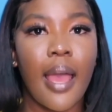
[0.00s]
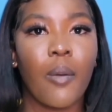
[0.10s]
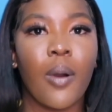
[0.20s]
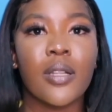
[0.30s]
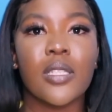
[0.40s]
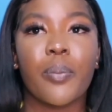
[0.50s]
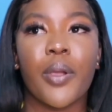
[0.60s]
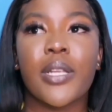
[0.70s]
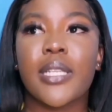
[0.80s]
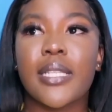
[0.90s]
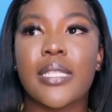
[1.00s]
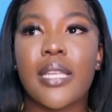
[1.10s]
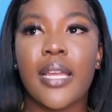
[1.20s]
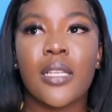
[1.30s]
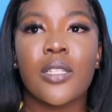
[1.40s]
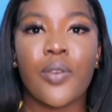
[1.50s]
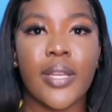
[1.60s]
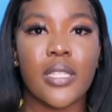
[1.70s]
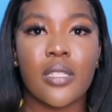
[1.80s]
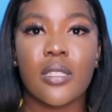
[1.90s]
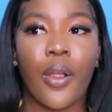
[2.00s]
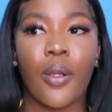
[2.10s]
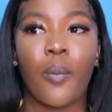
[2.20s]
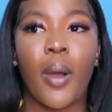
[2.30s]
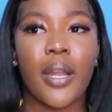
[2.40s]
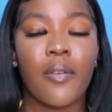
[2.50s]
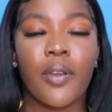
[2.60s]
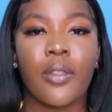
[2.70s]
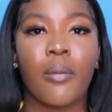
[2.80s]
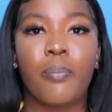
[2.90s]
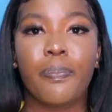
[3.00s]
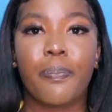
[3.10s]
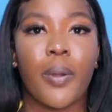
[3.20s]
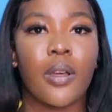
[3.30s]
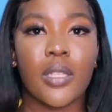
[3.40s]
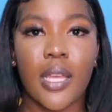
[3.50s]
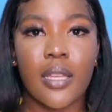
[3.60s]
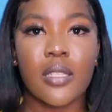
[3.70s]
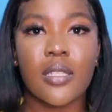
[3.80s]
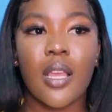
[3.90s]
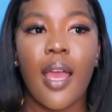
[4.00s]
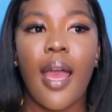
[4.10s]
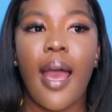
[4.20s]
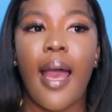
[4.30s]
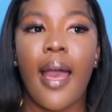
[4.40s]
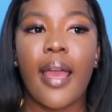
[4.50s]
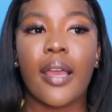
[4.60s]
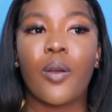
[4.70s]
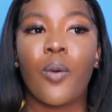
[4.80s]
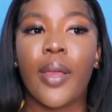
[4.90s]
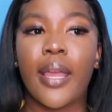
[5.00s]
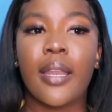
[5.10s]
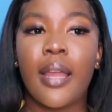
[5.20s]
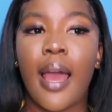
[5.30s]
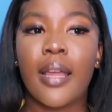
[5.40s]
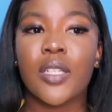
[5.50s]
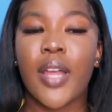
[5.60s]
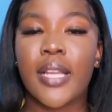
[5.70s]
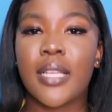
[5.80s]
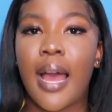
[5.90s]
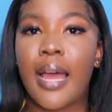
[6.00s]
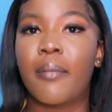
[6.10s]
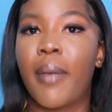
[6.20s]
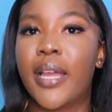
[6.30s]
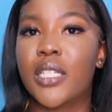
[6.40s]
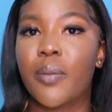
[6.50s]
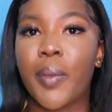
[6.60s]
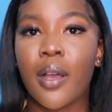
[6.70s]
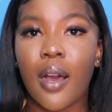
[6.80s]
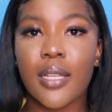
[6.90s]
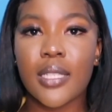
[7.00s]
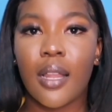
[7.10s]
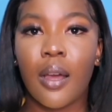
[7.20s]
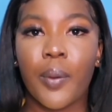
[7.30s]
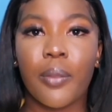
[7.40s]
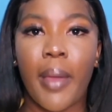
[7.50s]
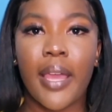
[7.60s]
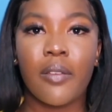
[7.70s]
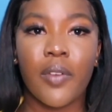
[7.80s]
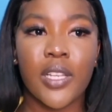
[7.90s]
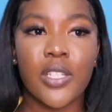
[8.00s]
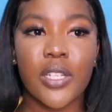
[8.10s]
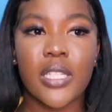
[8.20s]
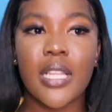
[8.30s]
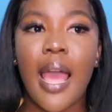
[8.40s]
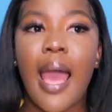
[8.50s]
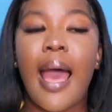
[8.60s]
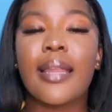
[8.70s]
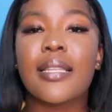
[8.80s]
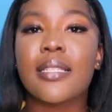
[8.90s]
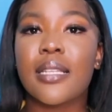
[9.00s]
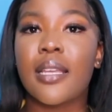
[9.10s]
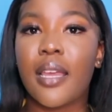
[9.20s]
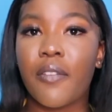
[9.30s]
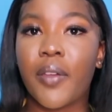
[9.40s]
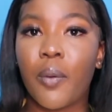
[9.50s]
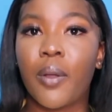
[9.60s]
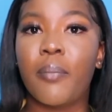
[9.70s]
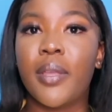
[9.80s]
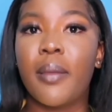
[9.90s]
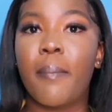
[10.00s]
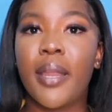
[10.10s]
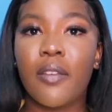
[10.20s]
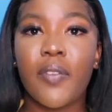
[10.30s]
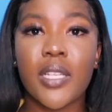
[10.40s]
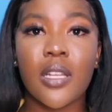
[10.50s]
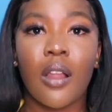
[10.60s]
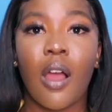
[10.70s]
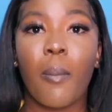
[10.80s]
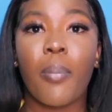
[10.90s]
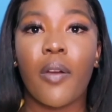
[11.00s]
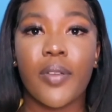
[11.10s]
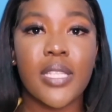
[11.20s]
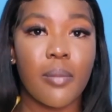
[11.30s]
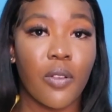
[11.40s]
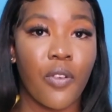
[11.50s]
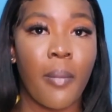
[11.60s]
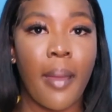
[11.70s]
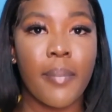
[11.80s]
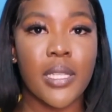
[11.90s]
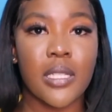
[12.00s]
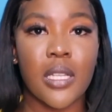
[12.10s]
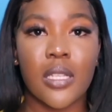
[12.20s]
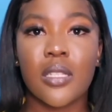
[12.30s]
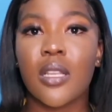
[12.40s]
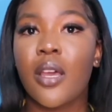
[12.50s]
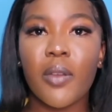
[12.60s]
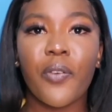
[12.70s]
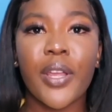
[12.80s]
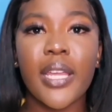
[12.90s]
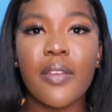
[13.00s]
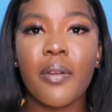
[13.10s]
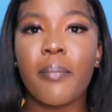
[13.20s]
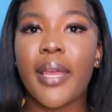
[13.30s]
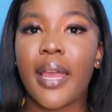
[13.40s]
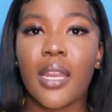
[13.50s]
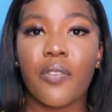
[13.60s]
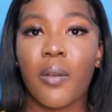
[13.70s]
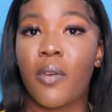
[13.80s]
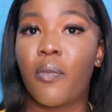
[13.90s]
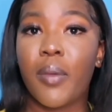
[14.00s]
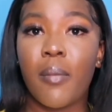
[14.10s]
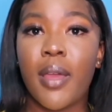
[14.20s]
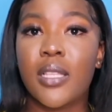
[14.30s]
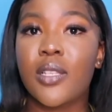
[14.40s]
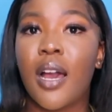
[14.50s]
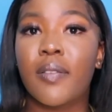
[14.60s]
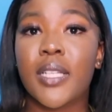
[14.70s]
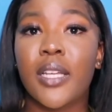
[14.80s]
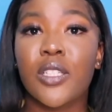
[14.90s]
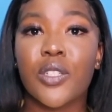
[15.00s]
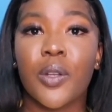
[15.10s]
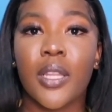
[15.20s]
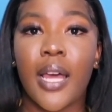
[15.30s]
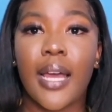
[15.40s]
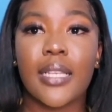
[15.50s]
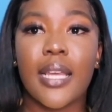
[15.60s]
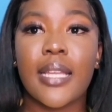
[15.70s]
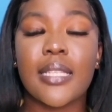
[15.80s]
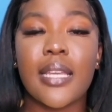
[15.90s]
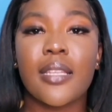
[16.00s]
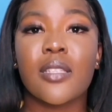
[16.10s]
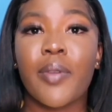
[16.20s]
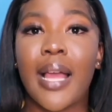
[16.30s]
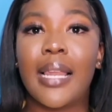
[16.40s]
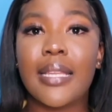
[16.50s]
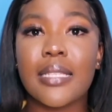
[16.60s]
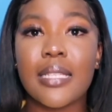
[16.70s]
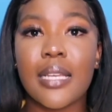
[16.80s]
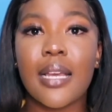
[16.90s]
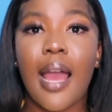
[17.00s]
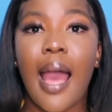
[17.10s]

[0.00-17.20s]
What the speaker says: I want to purchase 10 dresses or whatever the product is. I go in and try to add my shipping costs along with my inventories and see if it will be beneficial or profitable for my business. Before you even make any form of payment, you have to ensure that it is realistic